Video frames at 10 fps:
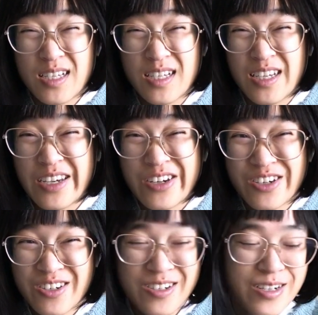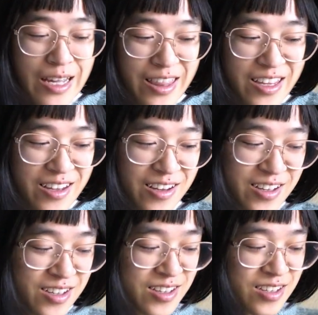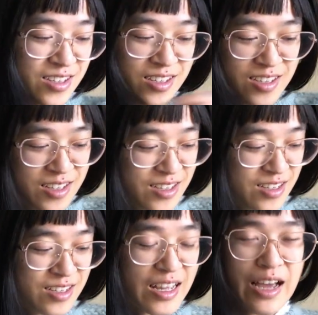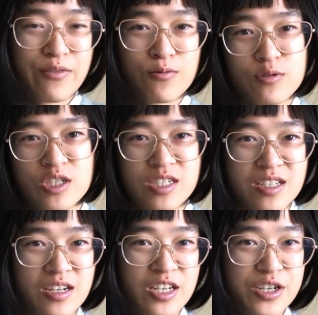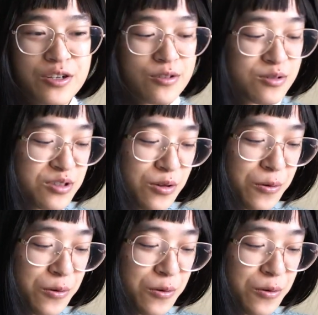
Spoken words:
a year. I think I haven't worn jeans in a year, so